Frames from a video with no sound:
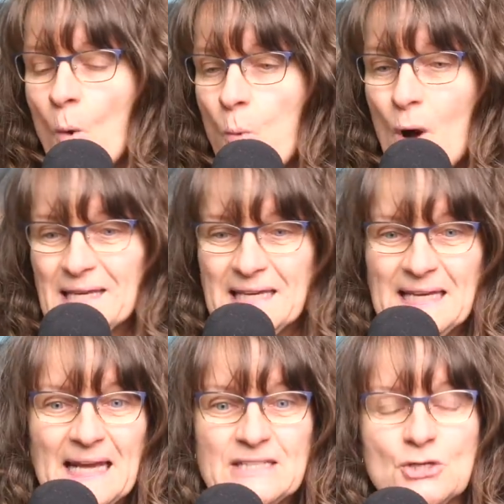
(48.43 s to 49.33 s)
What
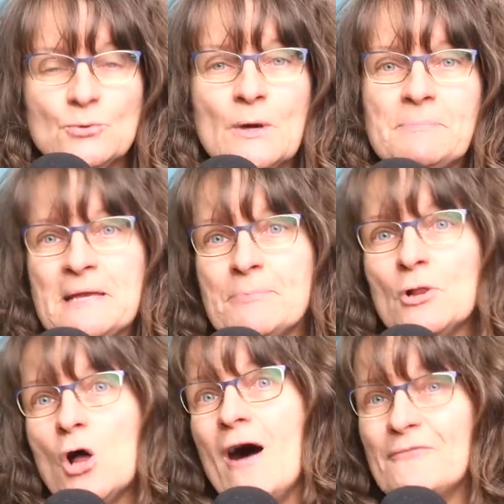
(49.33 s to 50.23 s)
can I do when
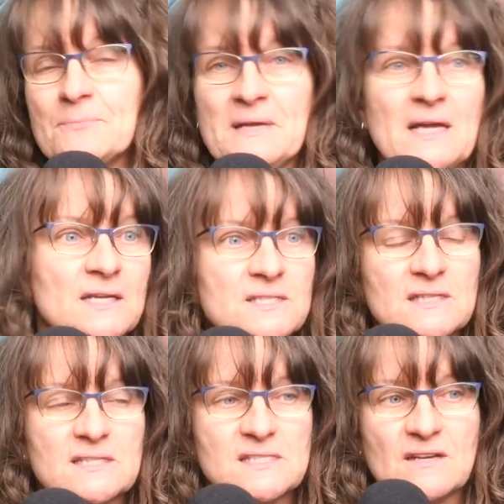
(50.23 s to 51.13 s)
people offer me
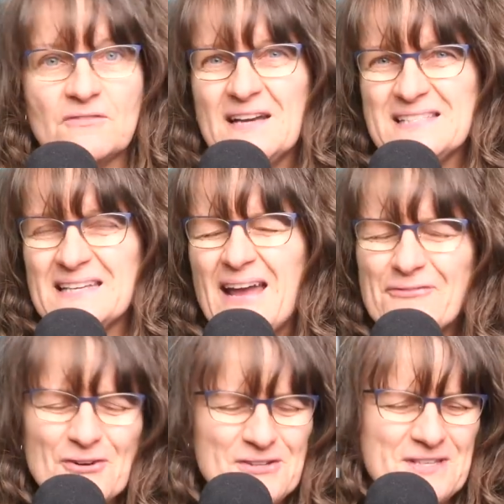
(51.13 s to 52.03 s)
unsolicited advice? And
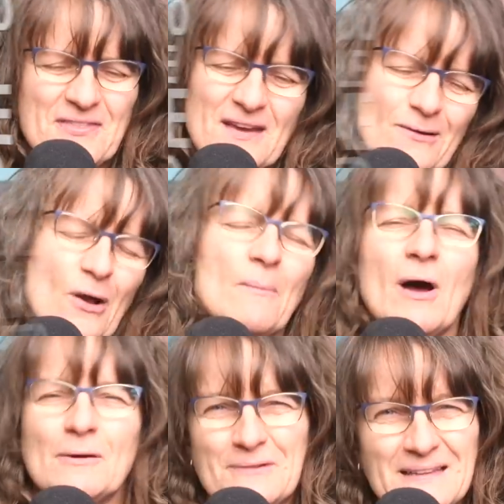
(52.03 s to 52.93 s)
at first I thought, oh, come
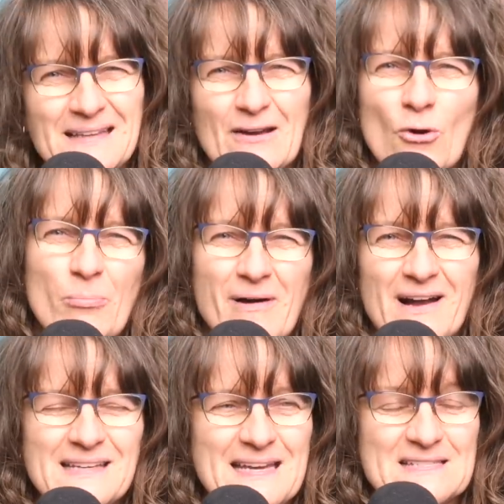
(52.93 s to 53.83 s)
on, really? A whole
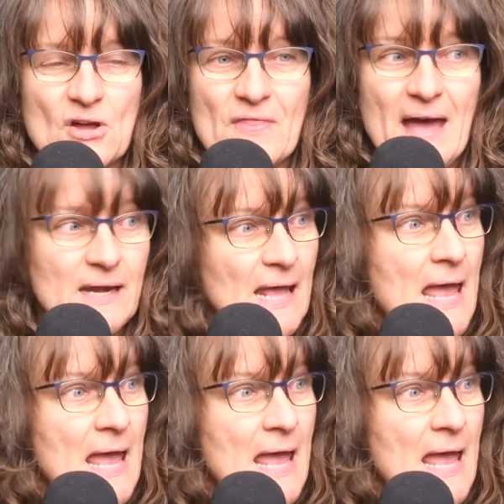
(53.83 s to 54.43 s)
podcast on that?